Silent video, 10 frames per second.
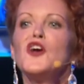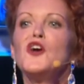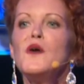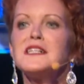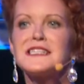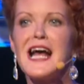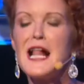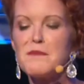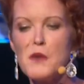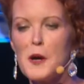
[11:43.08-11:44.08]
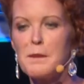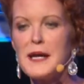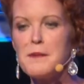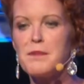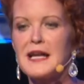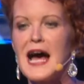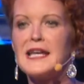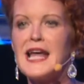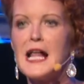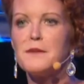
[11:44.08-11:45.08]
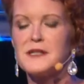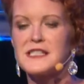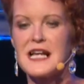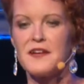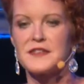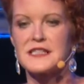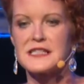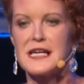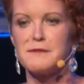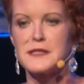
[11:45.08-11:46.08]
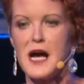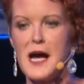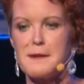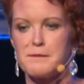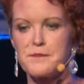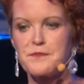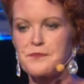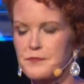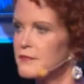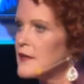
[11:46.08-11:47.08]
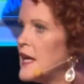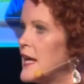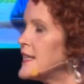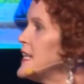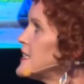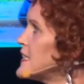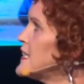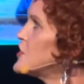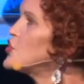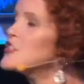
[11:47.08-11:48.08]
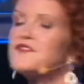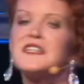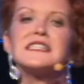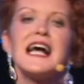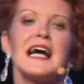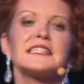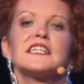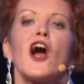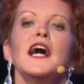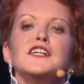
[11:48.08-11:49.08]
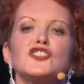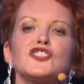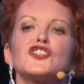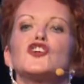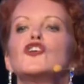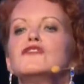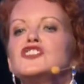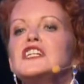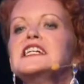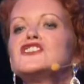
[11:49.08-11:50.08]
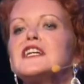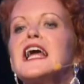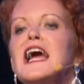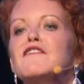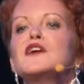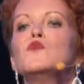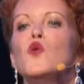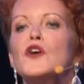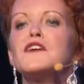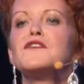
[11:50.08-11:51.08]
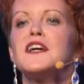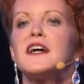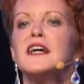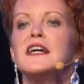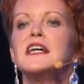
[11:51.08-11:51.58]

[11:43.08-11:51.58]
Who wants to help more people and help yourself at the same time? This is just fantastic. I just encourage each and every one of you